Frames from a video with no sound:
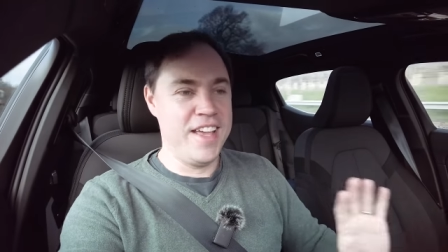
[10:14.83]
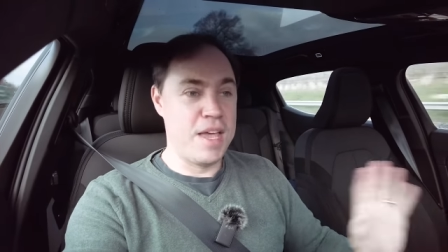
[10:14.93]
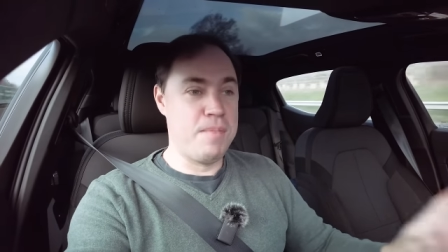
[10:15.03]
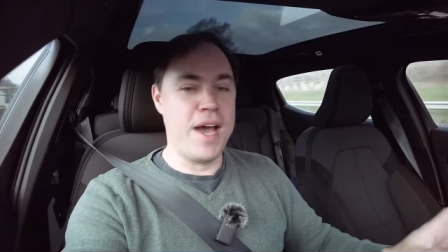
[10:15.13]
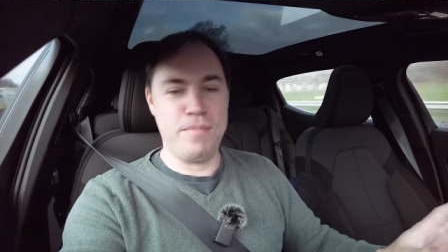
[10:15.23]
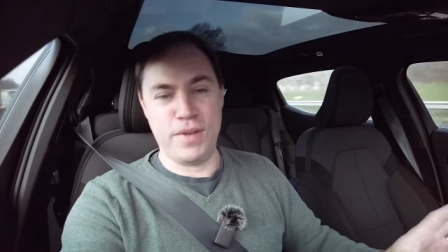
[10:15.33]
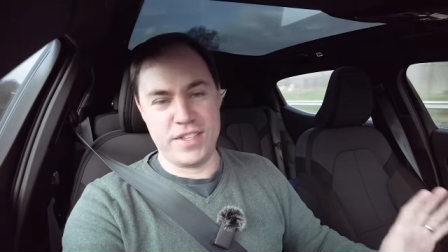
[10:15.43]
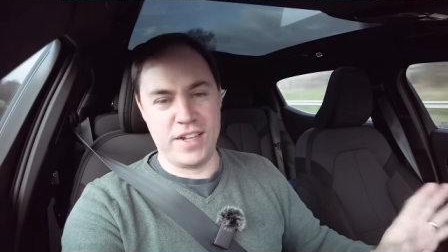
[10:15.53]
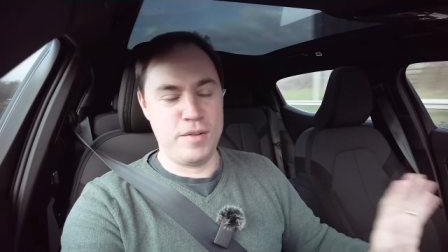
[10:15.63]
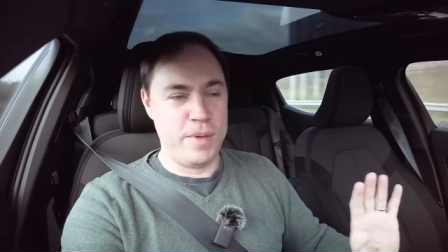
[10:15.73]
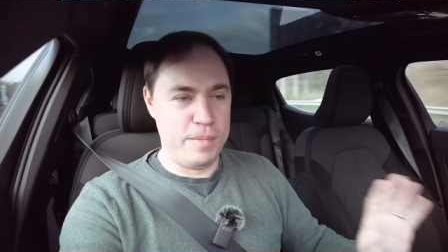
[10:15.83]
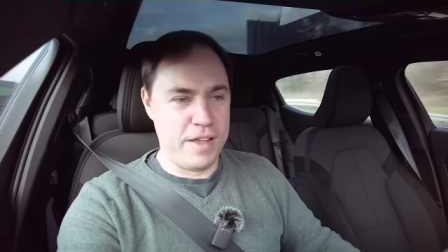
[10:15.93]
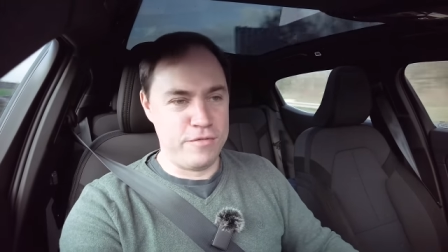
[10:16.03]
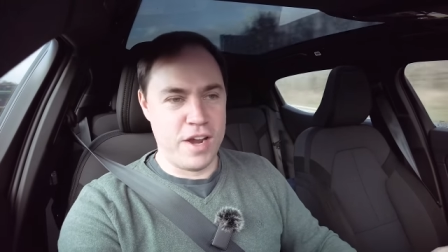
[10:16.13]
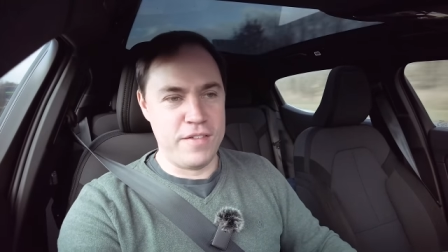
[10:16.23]
They might, because a lot of people
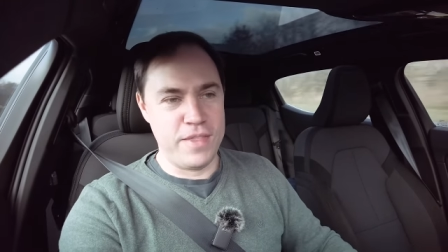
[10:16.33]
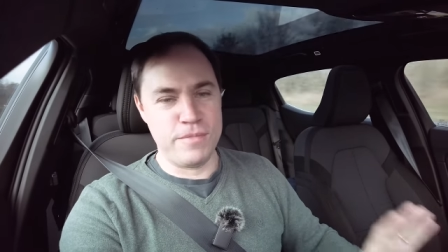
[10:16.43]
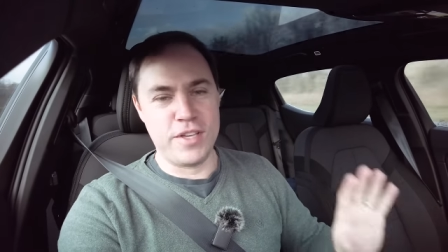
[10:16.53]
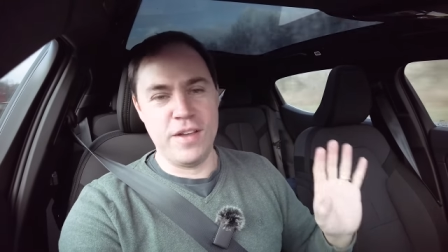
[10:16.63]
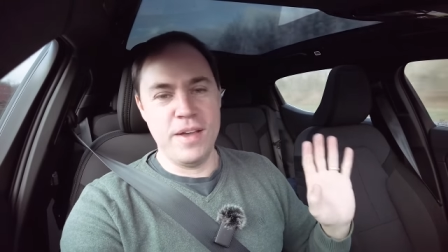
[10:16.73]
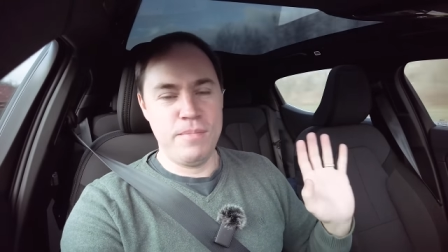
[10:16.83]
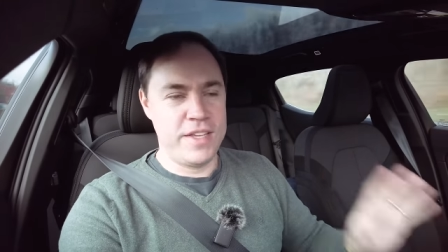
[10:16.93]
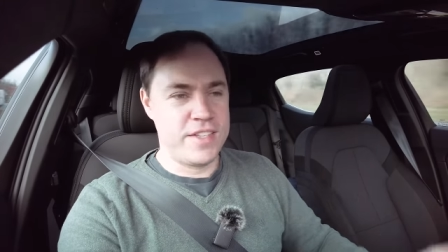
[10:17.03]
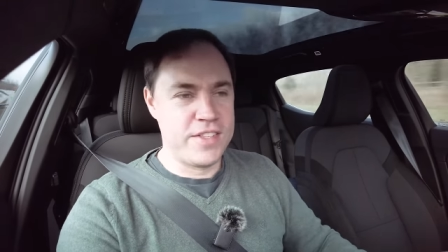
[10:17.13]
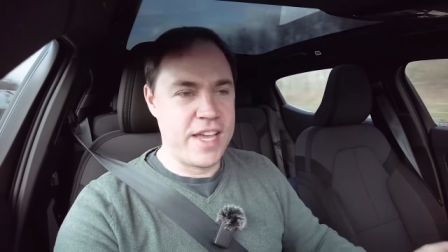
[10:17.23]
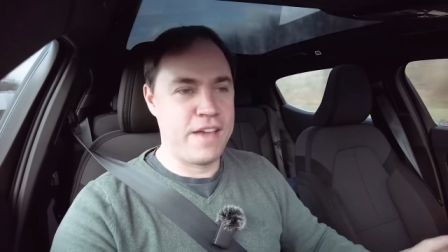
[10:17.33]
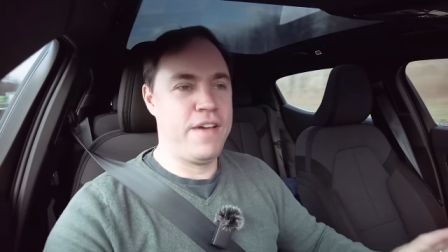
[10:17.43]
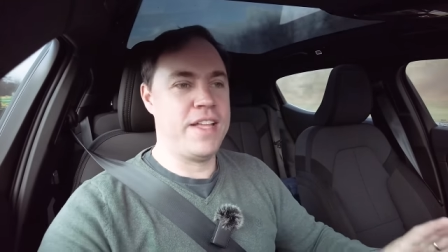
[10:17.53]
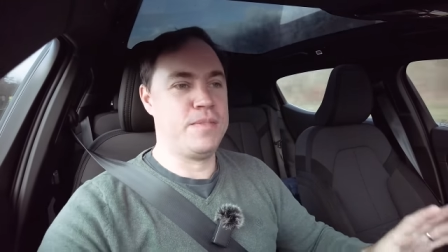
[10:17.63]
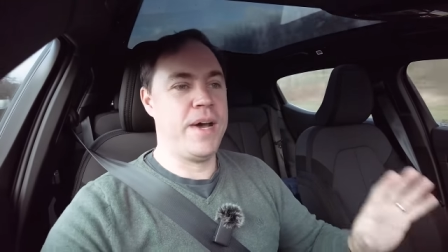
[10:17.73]
love driving them, so please don't take
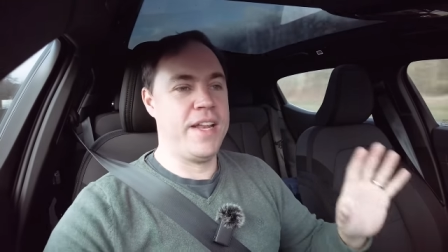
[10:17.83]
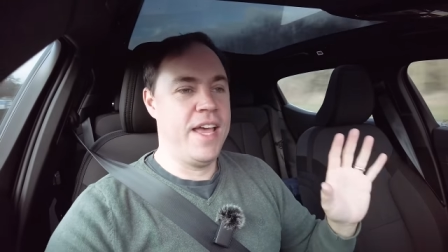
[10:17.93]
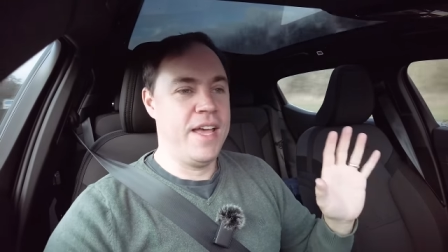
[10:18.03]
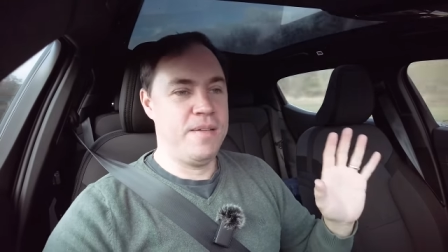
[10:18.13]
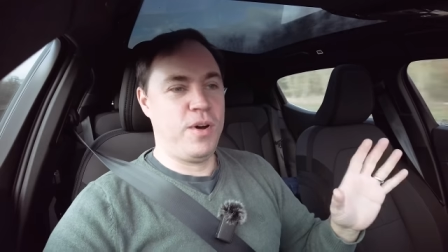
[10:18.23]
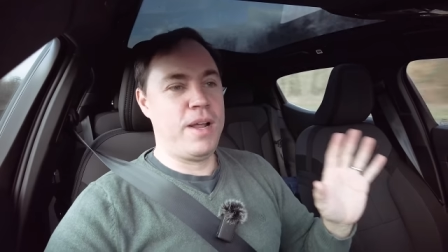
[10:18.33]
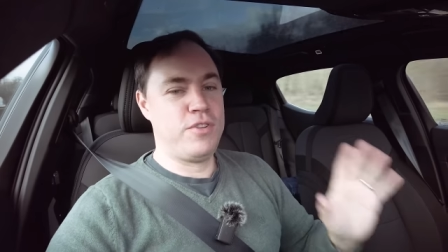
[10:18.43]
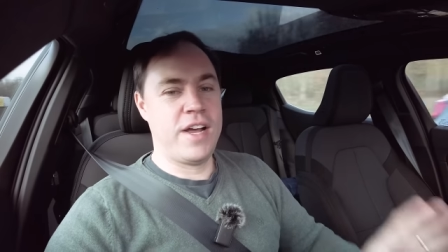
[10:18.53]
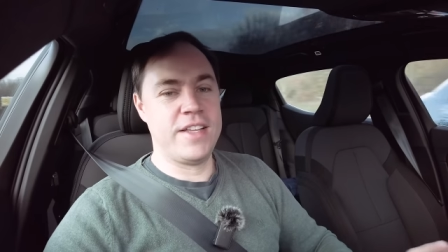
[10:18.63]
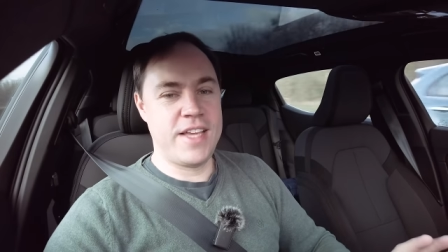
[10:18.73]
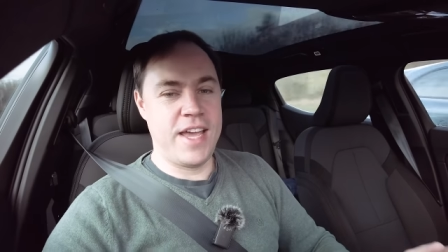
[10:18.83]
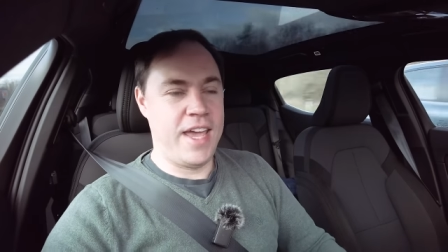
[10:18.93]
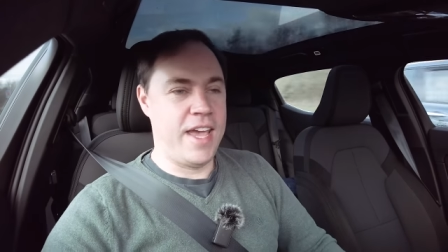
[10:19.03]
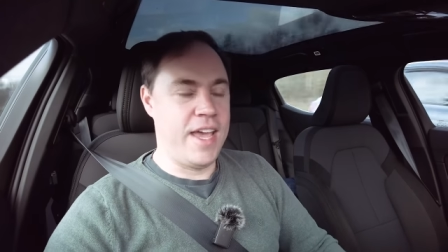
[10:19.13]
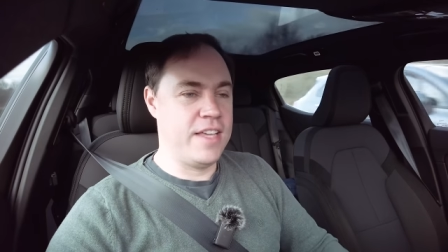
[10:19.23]
offense. But what I'm trying to say
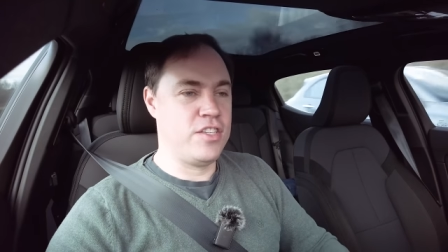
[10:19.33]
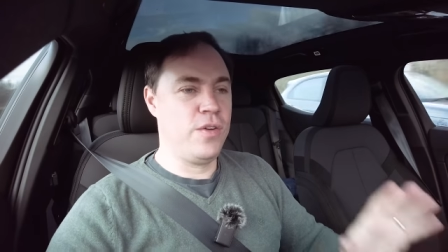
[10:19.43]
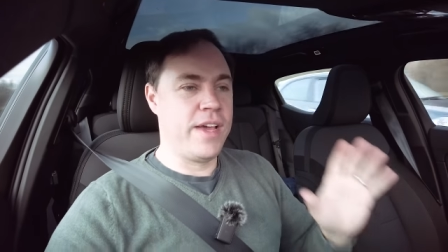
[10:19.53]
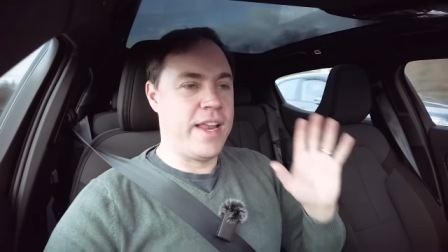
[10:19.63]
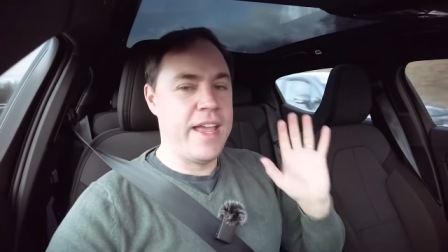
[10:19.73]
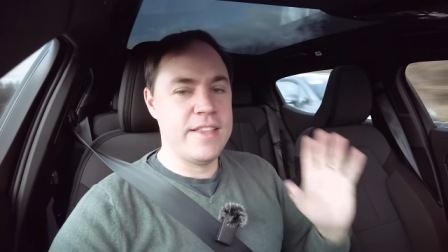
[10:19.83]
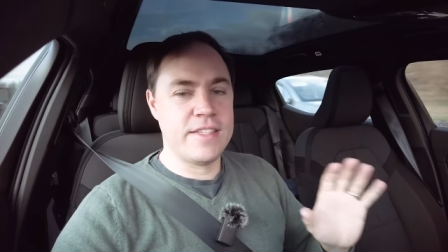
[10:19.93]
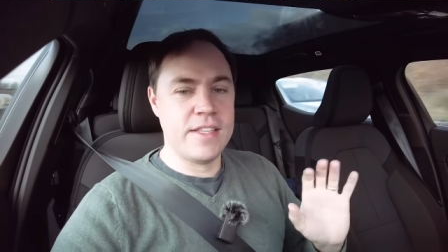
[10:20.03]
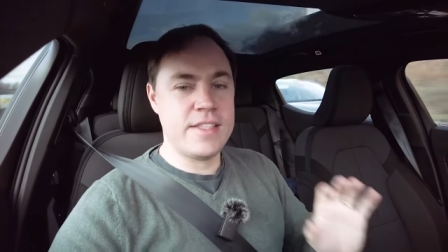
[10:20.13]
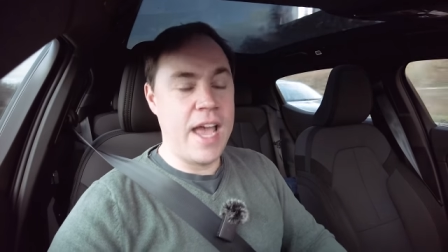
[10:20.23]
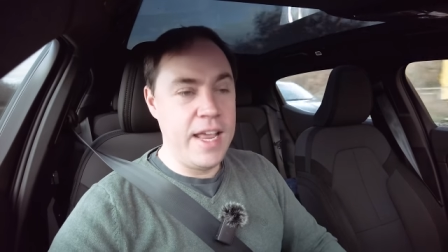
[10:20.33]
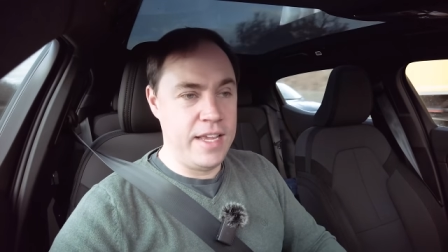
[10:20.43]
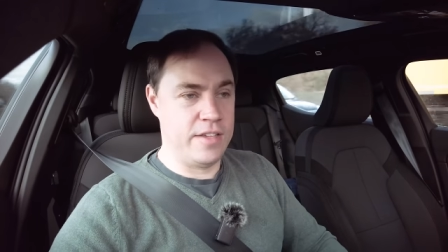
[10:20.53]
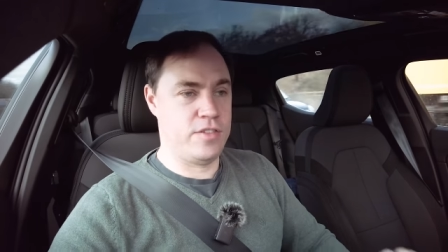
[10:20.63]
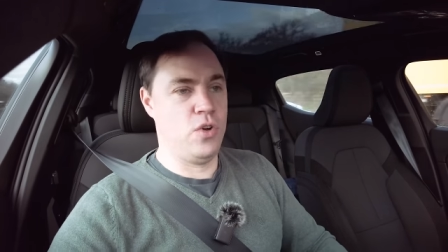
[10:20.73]
here is you get
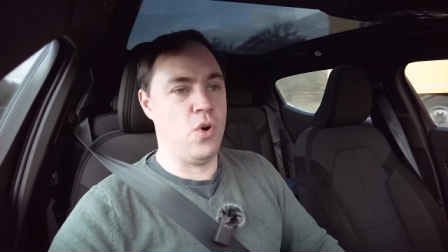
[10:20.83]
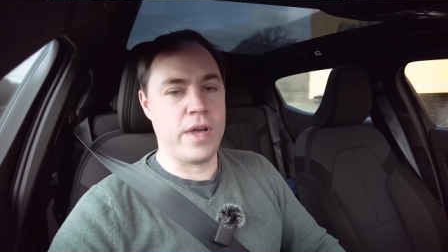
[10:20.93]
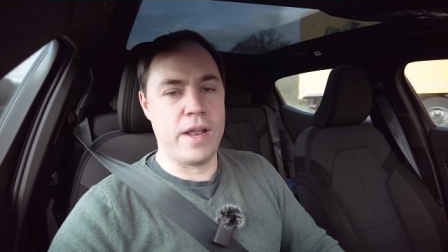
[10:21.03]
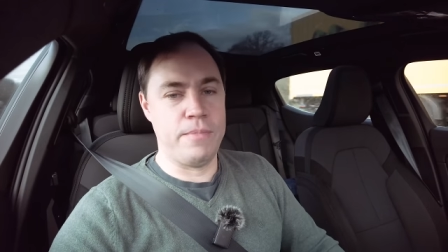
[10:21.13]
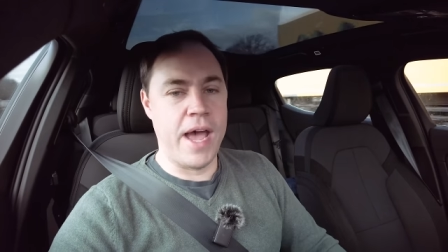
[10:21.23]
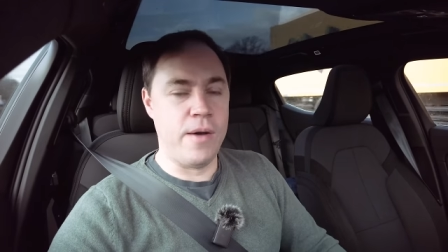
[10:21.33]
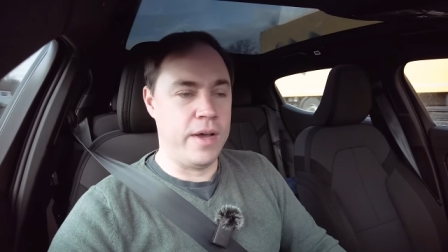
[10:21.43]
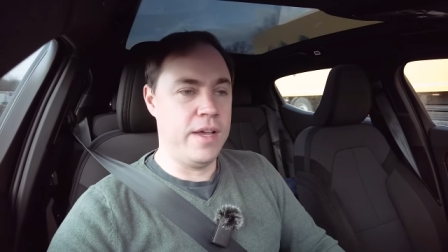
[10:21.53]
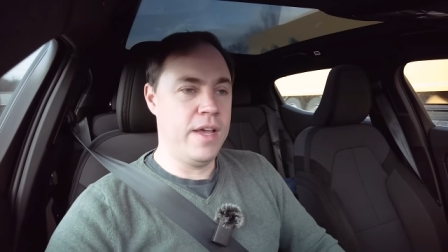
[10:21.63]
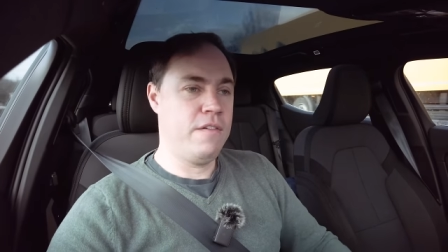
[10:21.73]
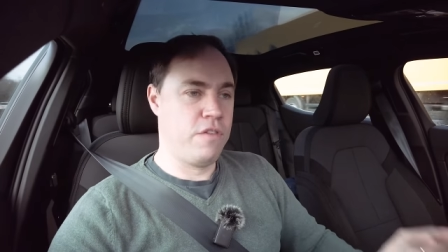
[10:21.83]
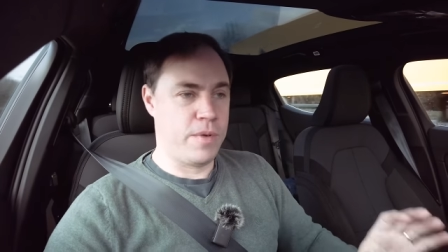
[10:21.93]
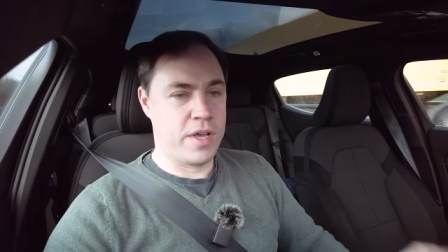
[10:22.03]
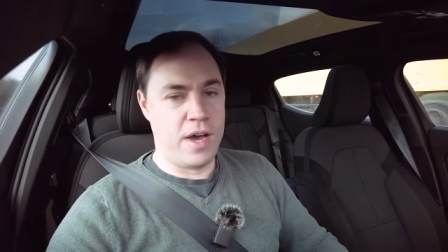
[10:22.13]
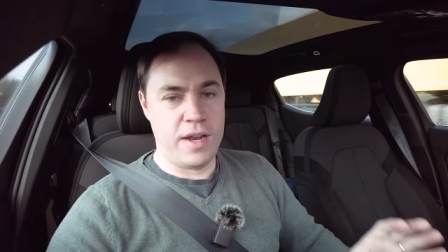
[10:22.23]
instantaneous torque and power
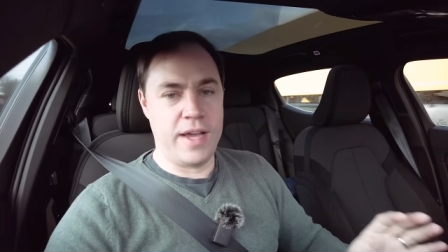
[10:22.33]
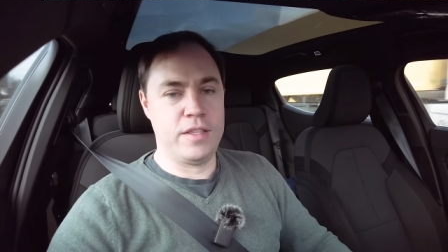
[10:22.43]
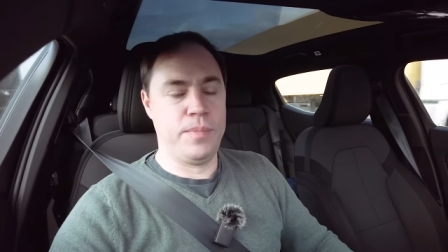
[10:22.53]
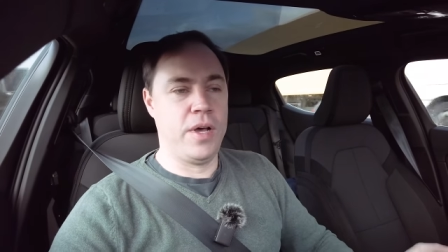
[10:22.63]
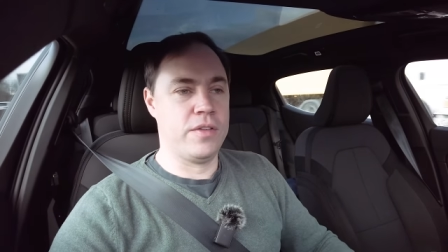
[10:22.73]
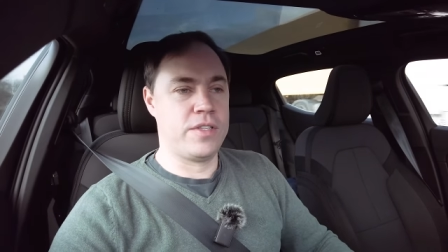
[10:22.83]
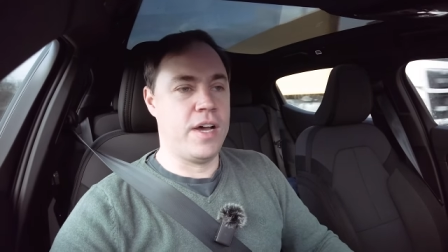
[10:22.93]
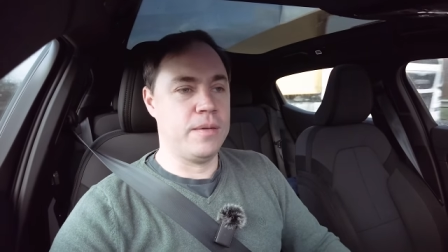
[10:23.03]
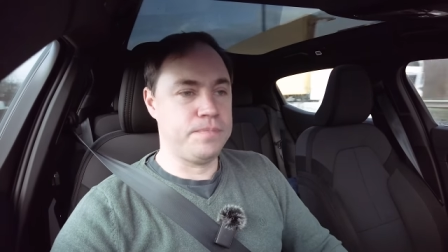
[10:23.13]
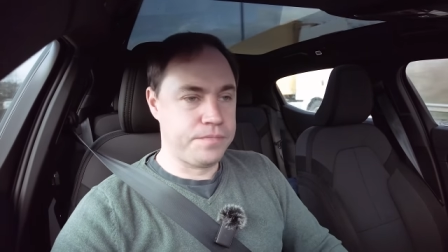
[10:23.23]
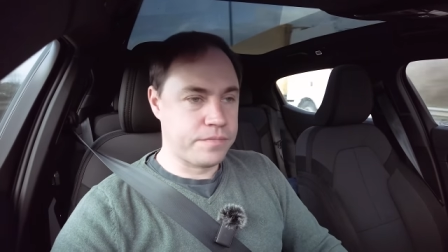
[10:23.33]
from a car like the Polestar,